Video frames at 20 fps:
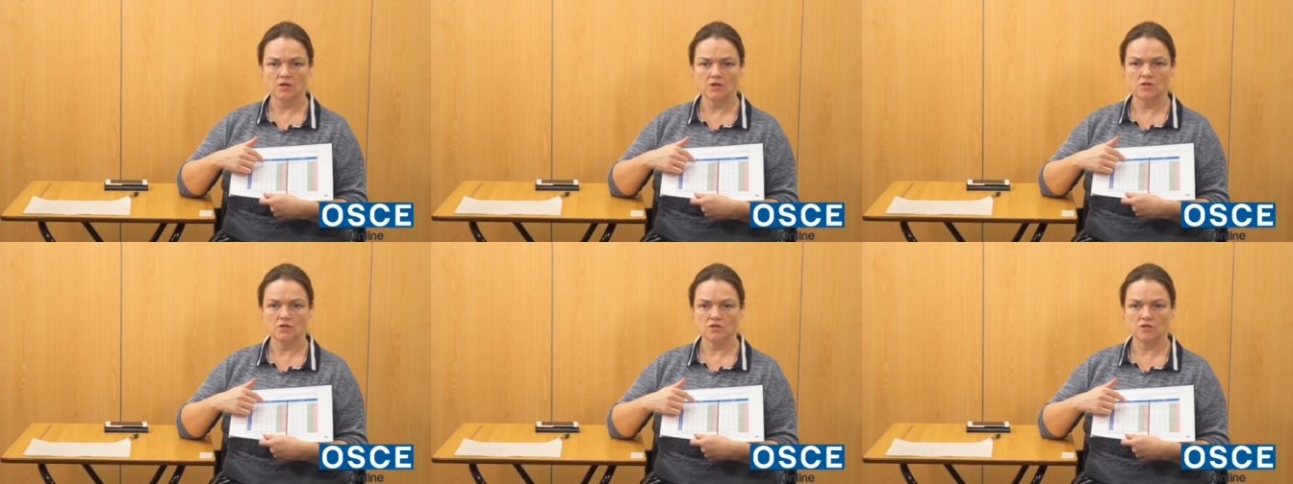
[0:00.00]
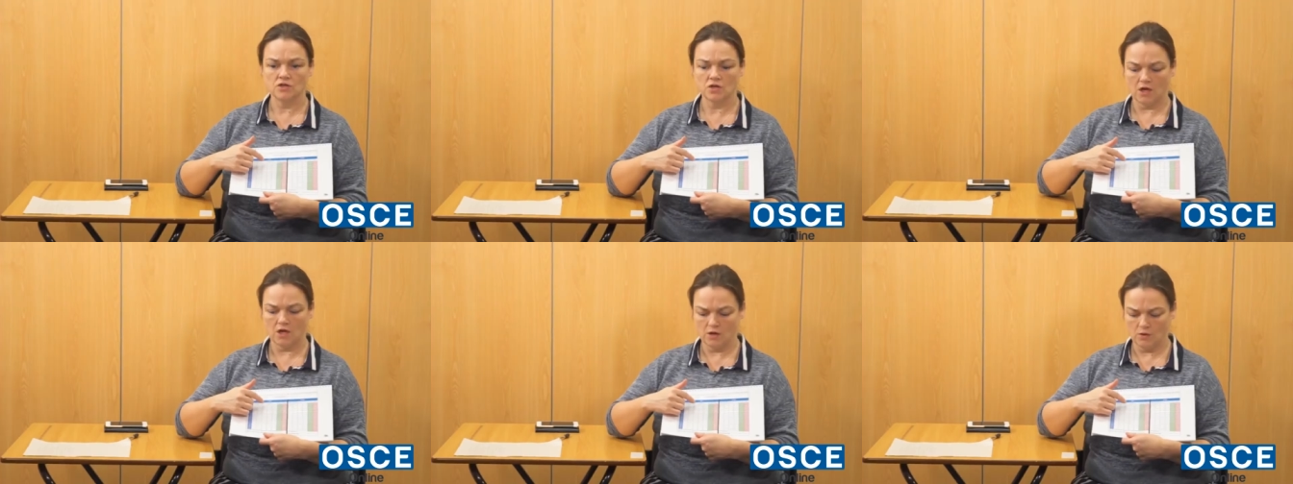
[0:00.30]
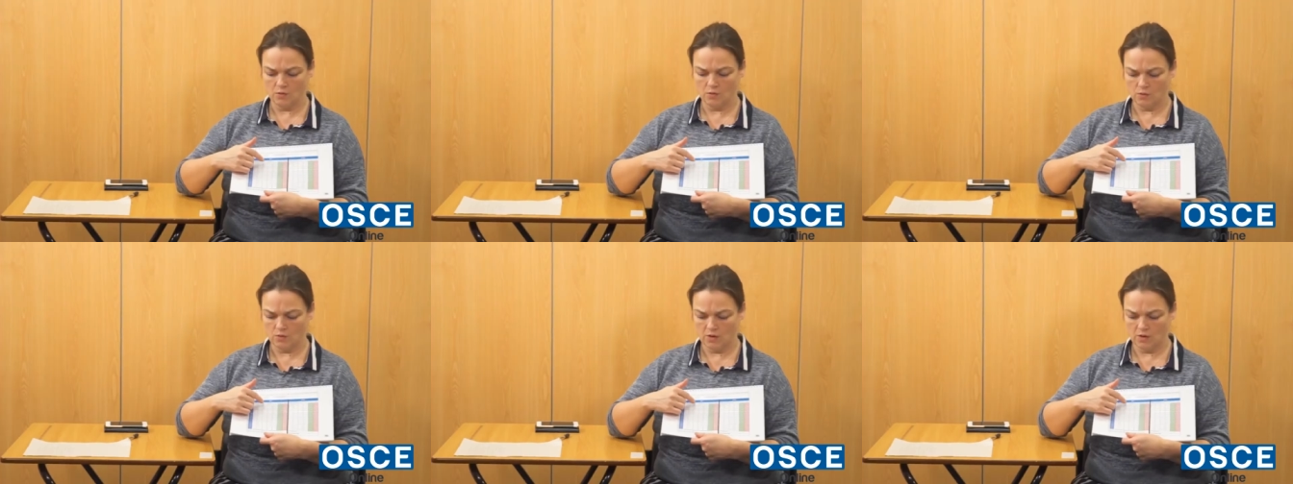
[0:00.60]

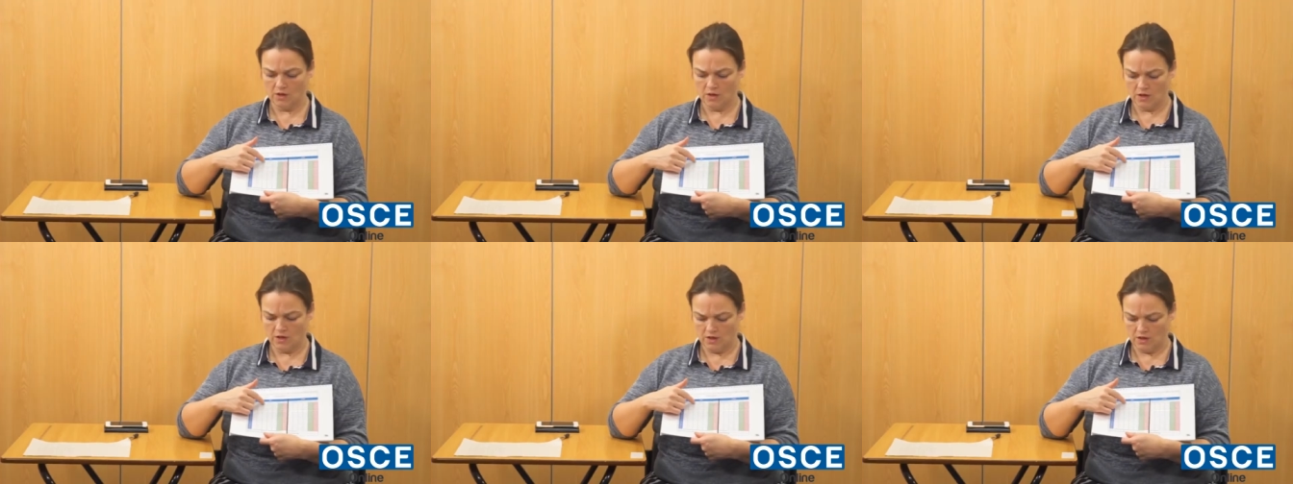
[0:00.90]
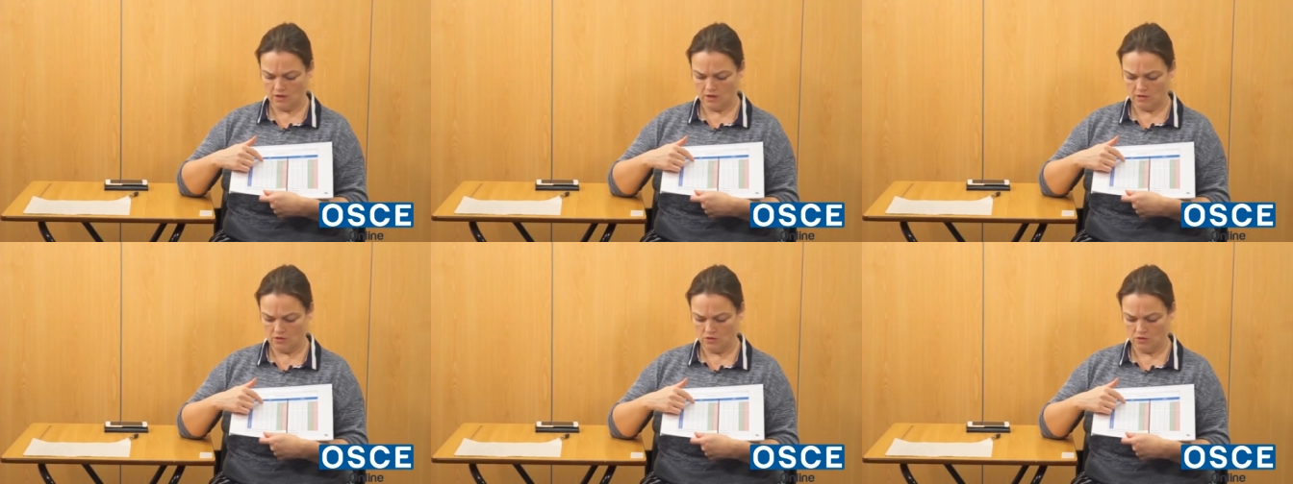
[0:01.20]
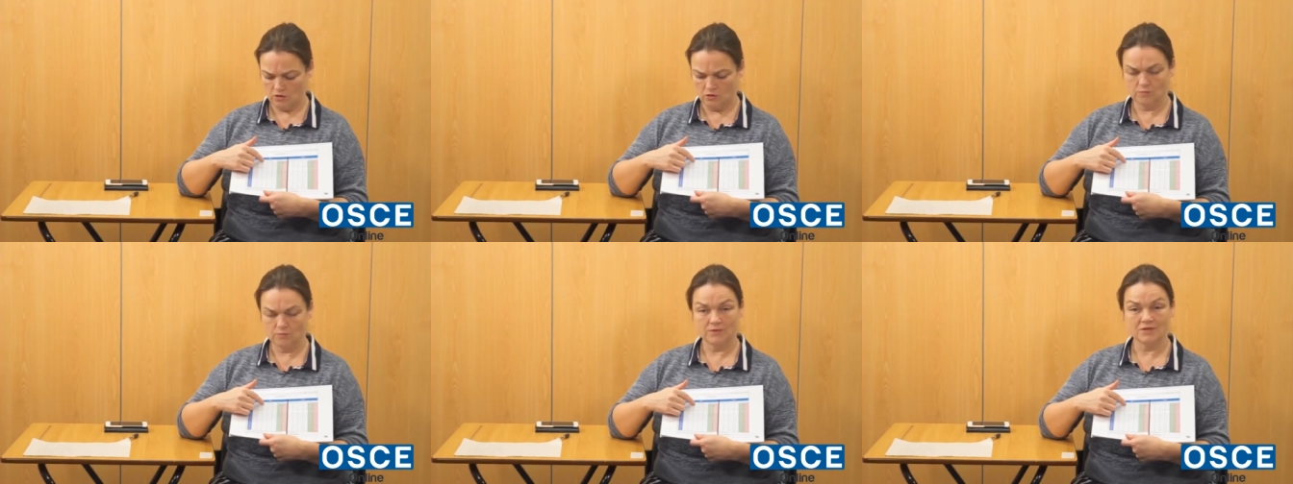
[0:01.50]
so
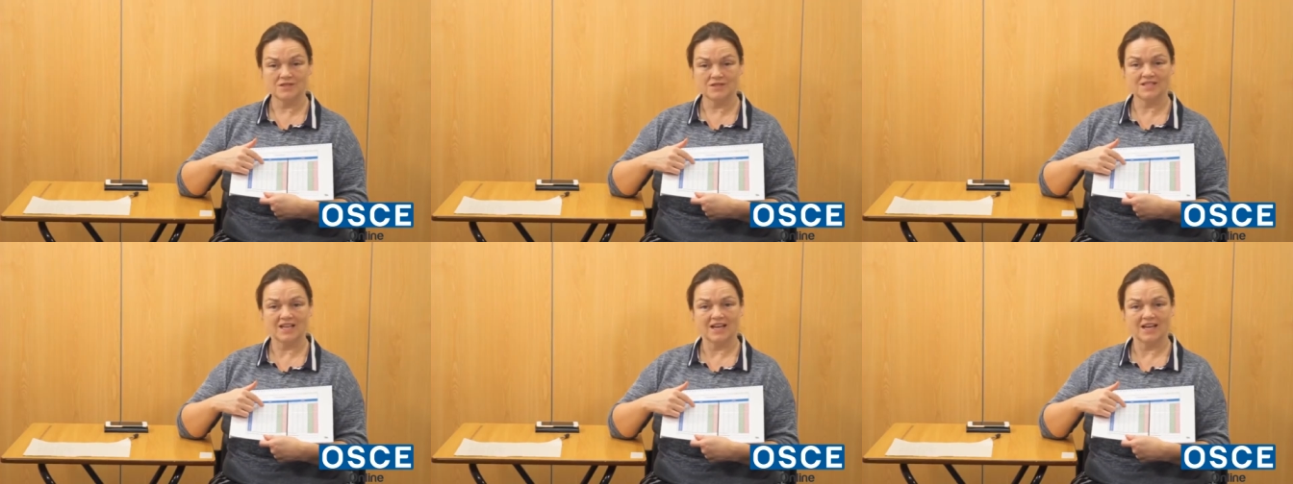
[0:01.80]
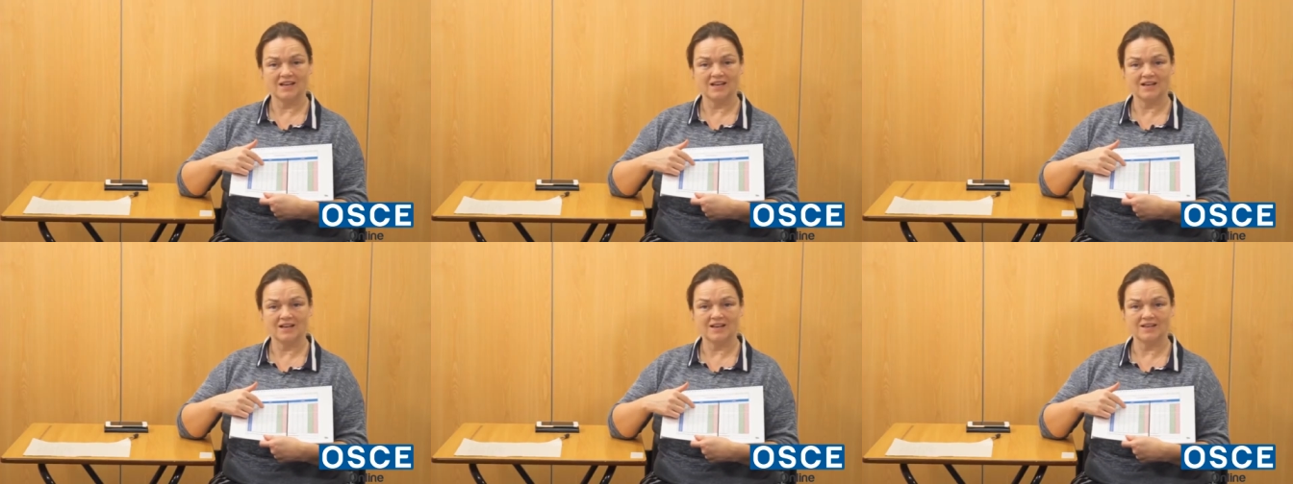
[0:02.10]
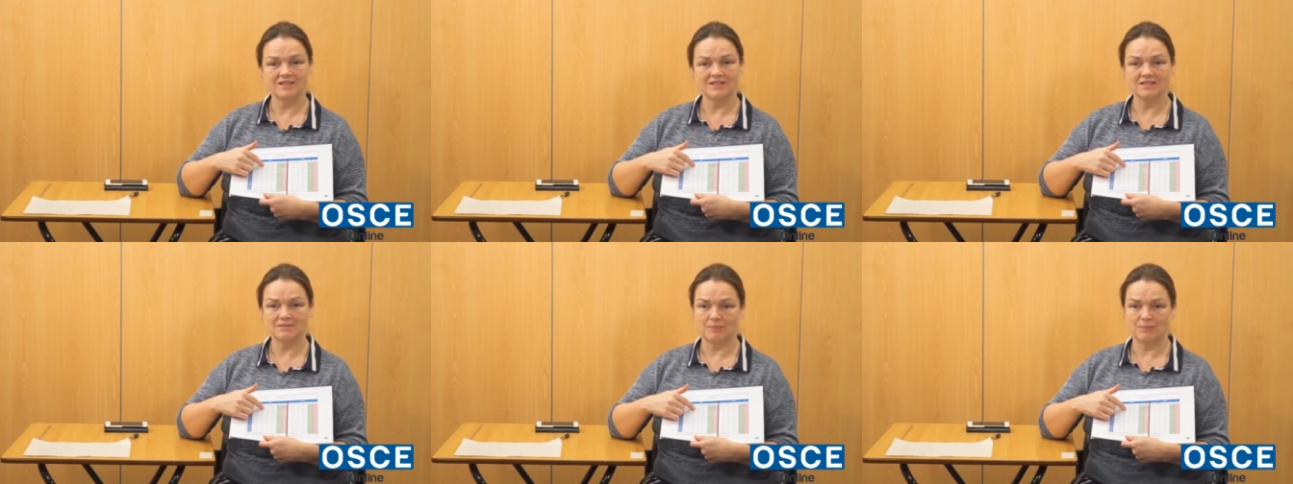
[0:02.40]
normal
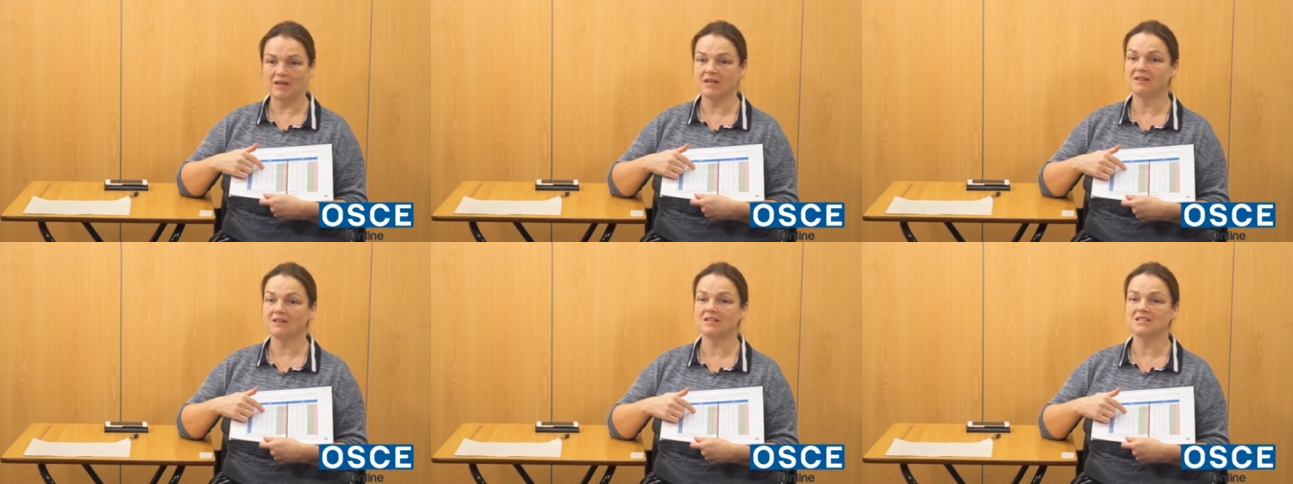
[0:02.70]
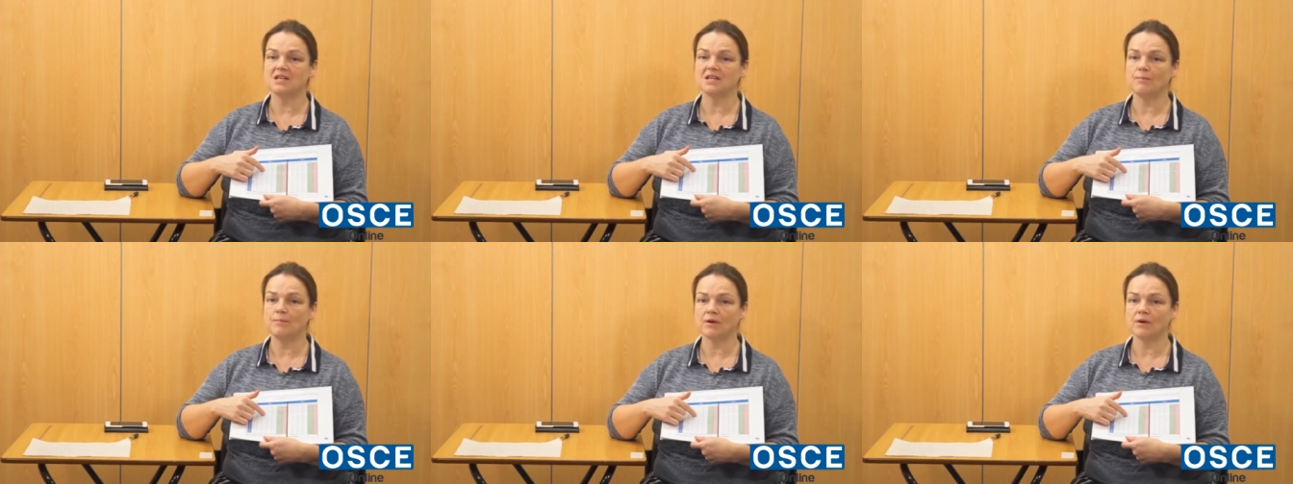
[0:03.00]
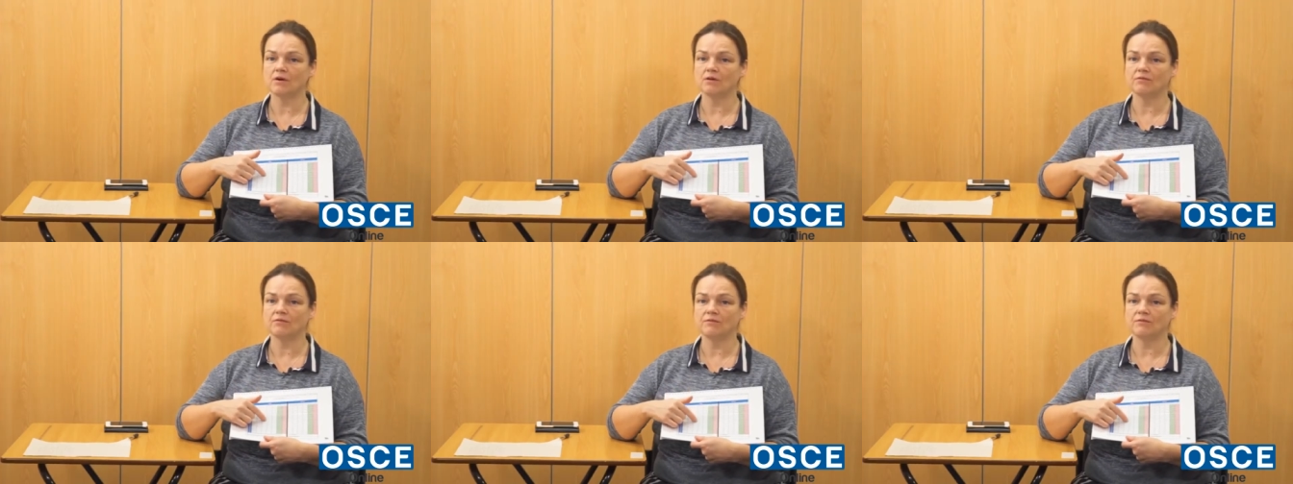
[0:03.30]
saline has been the typical